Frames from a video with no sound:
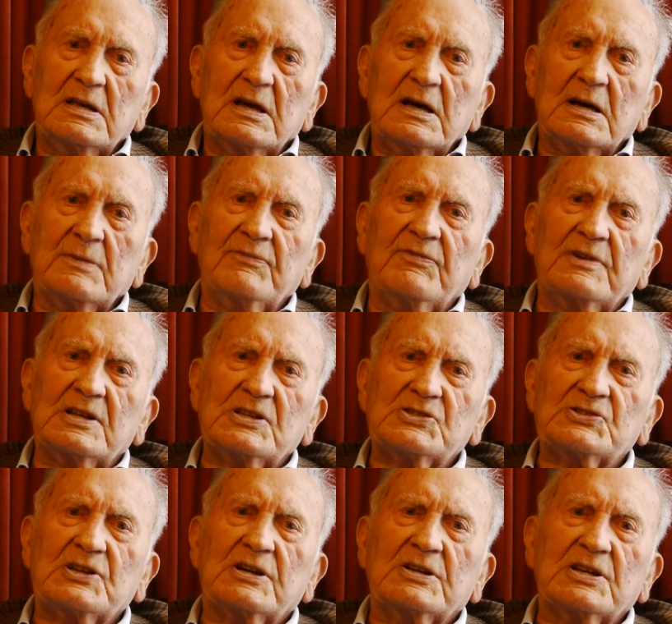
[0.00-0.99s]
I'm very
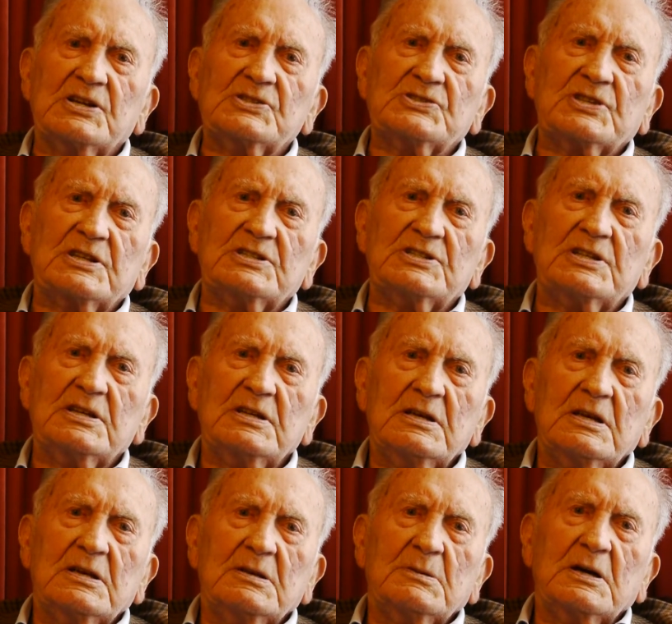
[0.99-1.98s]
sorry, he said,
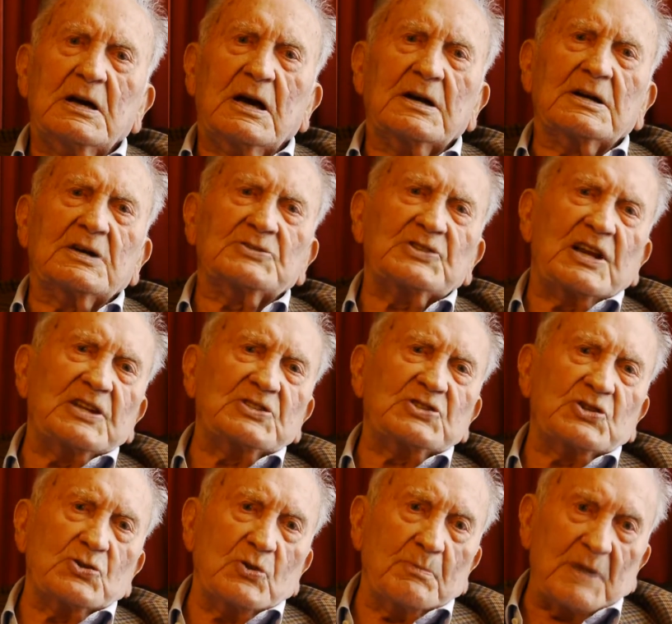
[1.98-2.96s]
I got to let
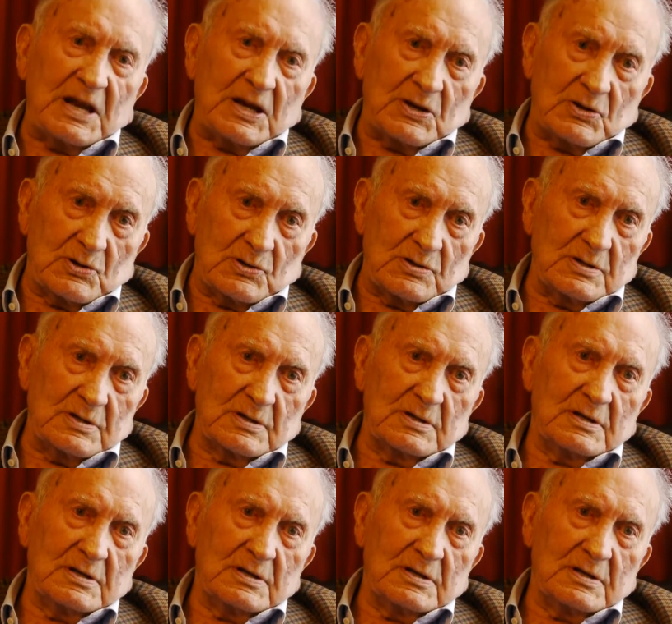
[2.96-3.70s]
two men go.